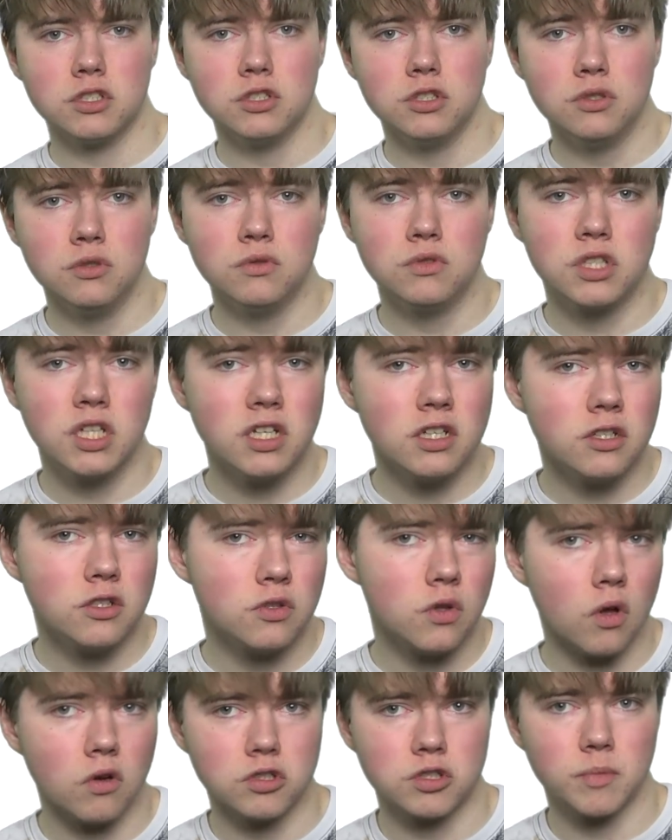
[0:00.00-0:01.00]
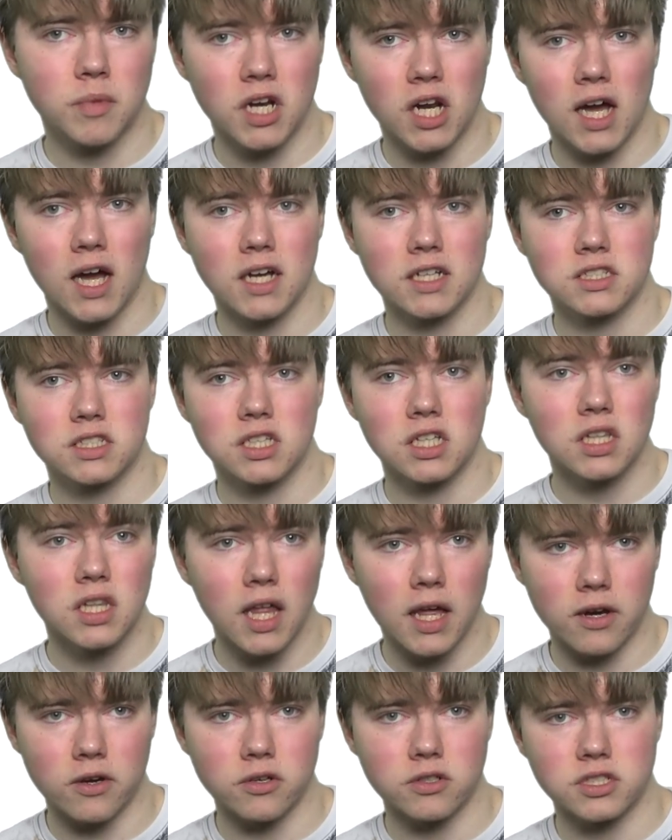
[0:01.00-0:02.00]
you tend to Lojbanize the
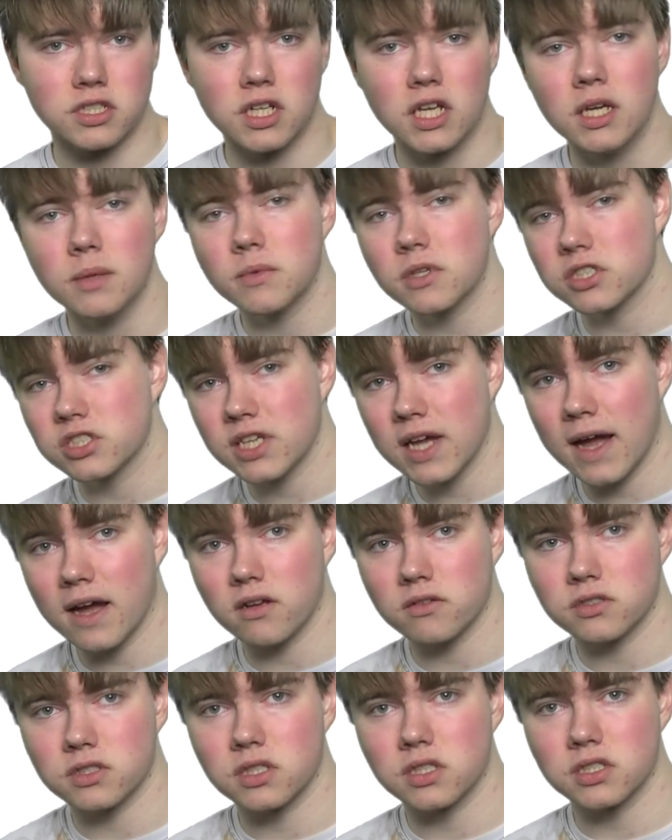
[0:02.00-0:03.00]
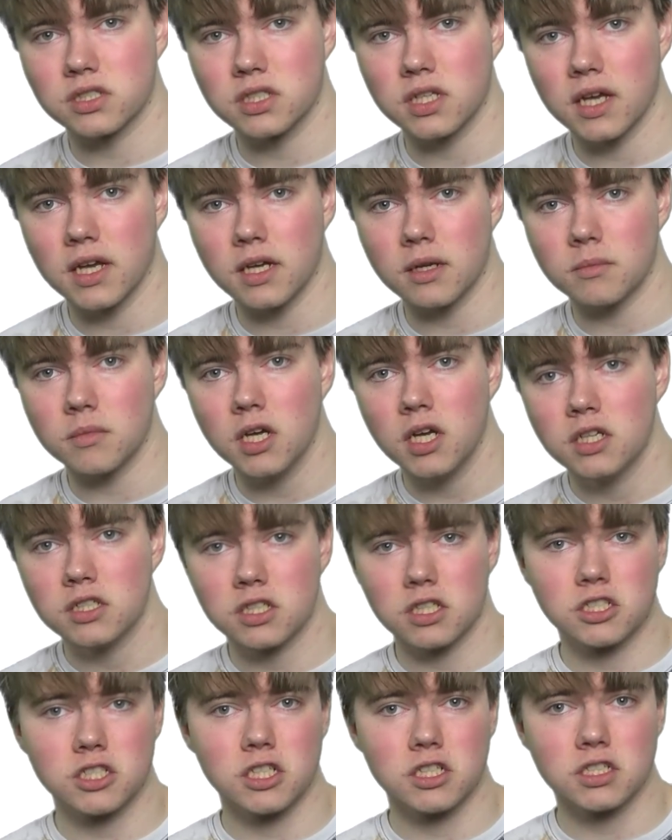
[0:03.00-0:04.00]
letters and keep the sounds the same,
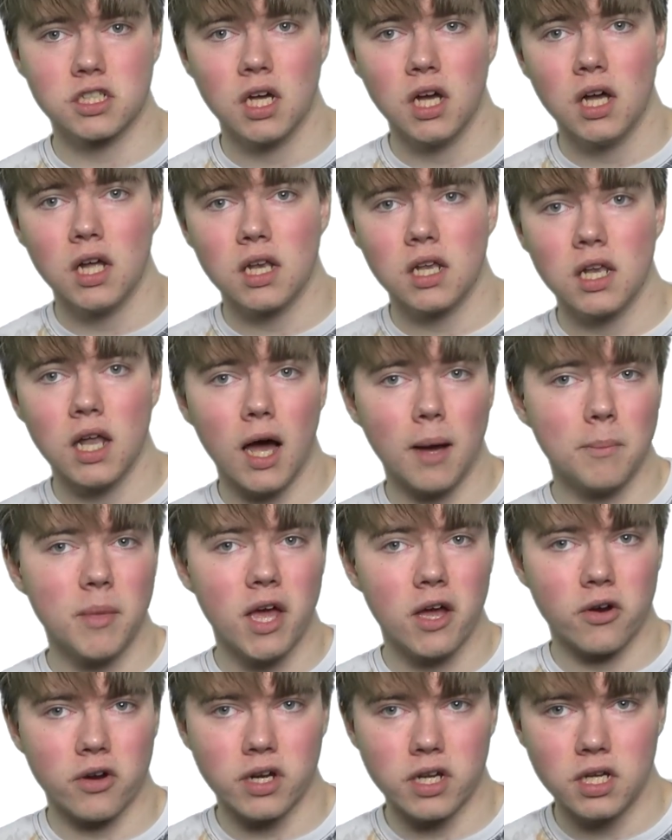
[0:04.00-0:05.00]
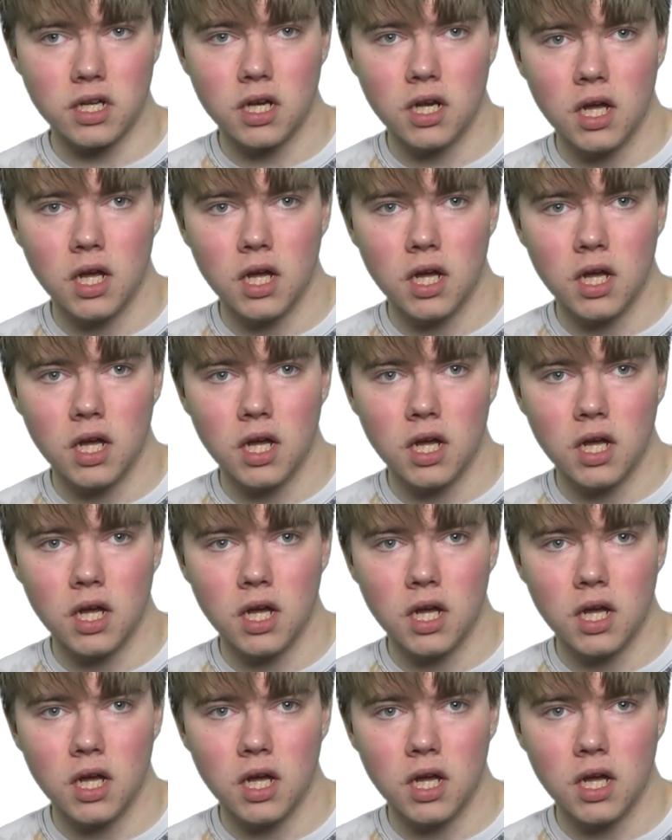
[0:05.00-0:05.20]
such as La Mary.